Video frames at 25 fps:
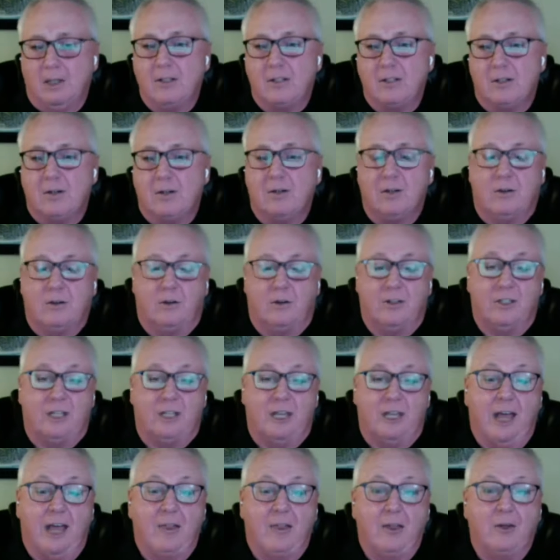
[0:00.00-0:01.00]
because there's
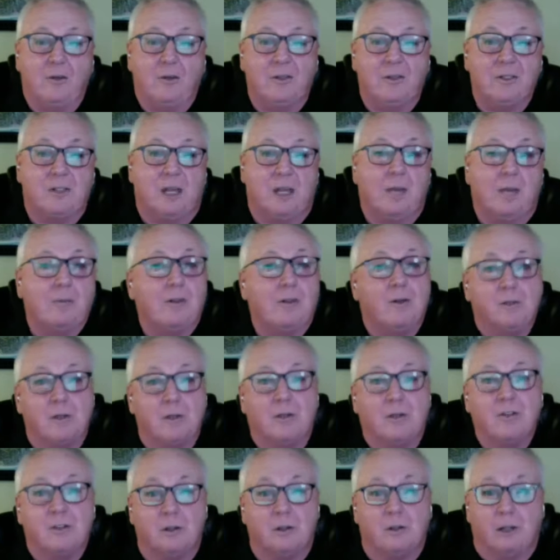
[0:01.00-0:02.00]
the ethical side, but there's
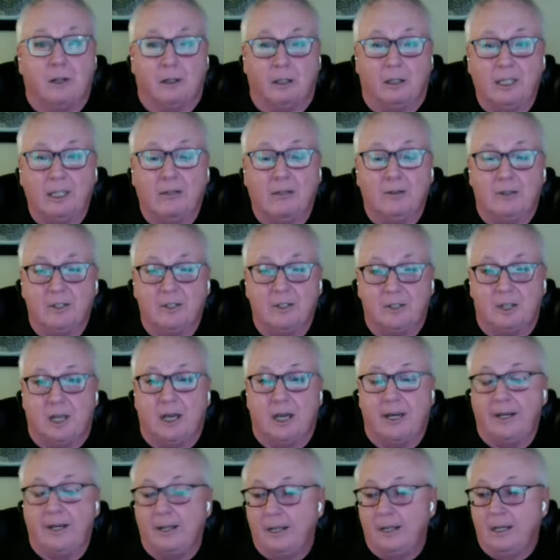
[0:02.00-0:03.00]
also the legal
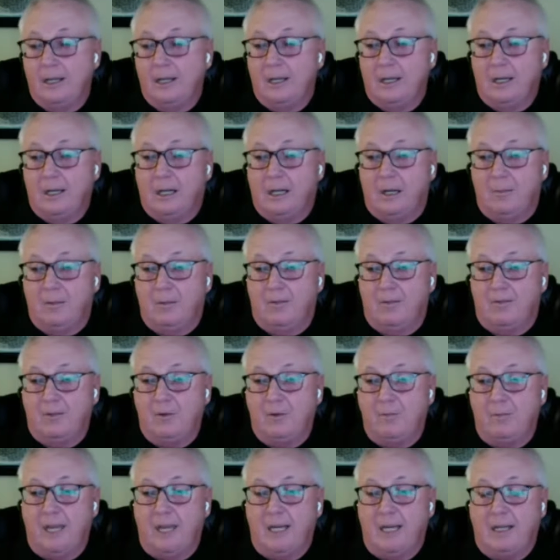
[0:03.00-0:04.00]
side. If
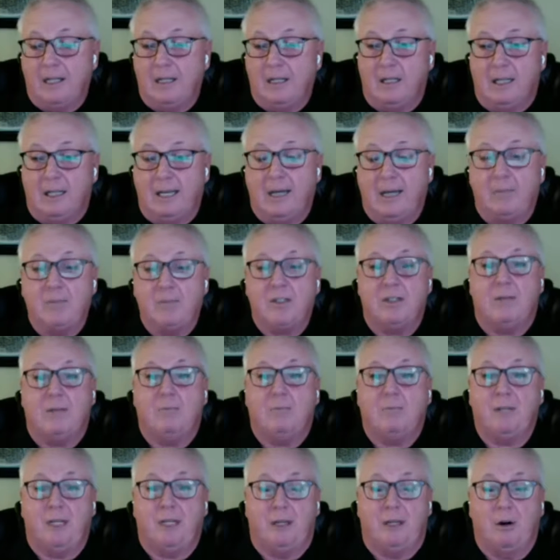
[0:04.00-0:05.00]
you make claims
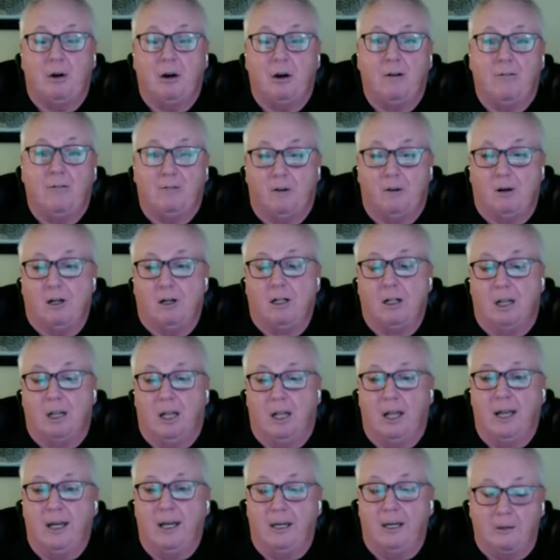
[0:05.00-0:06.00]
in PR for a
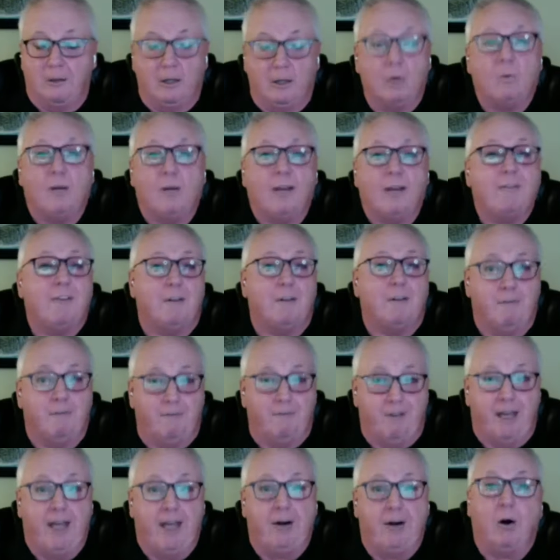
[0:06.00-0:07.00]
client, we have to
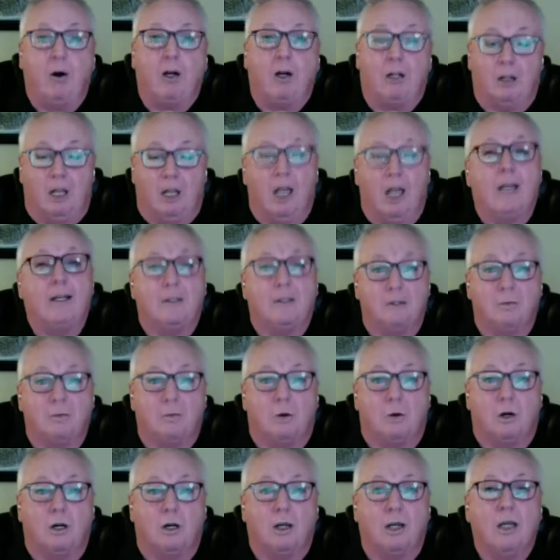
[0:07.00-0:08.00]
vet our client's
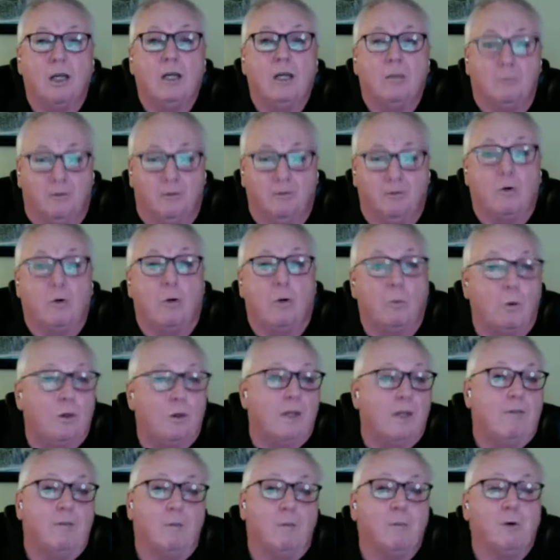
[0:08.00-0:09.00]
work before
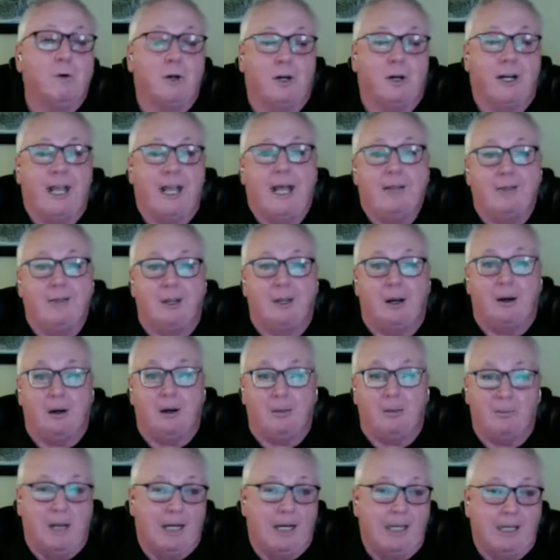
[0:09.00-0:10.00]
we'll even put it out
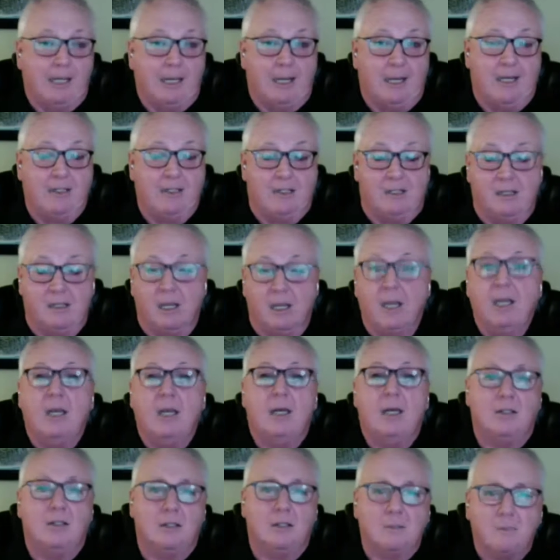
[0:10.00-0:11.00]
there in many cases,
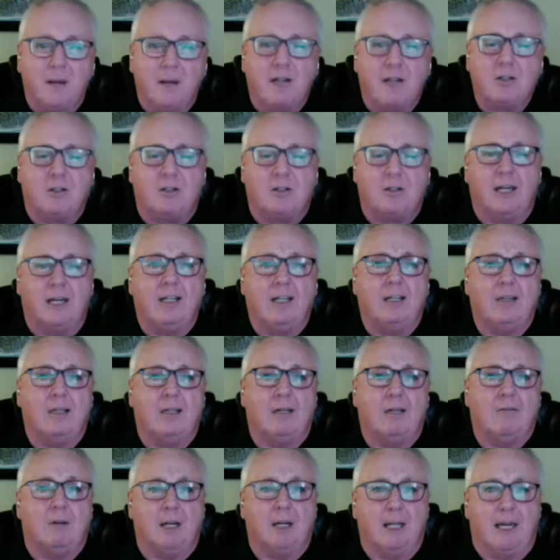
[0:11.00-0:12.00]
especially
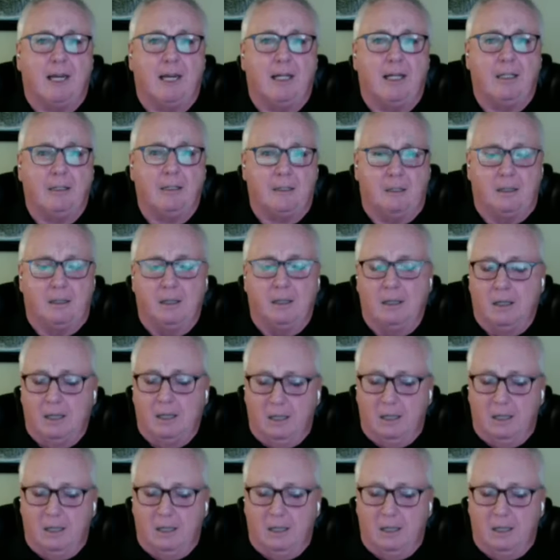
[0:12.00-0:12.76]
anything related to,